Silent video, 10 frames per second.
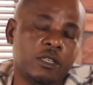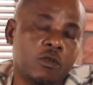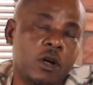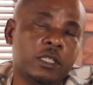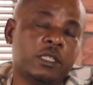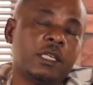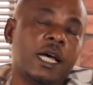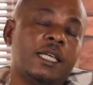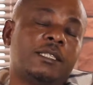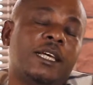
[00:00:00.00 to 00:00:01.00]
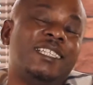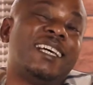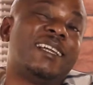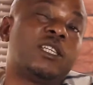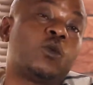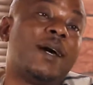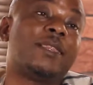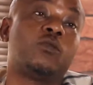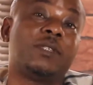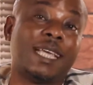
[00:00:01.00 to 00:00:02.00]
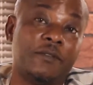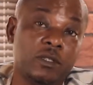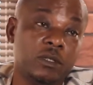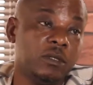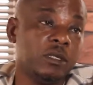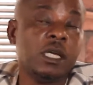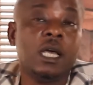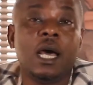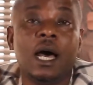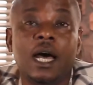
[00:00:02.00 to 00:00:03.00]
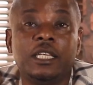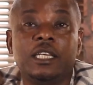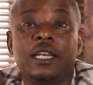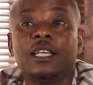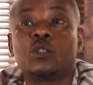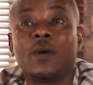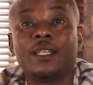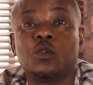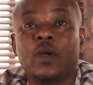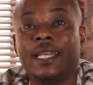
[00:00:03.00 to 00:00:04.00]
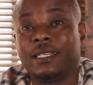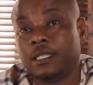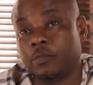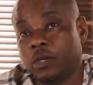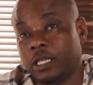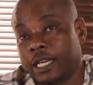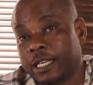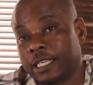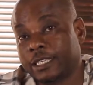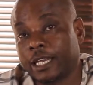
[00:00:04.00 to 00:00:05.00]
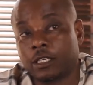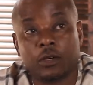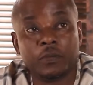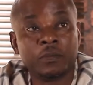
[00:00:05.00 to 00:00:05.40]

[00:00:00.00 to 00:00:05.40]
it runs as a GNS 127 and GNS 128 in the Polytechnic sector.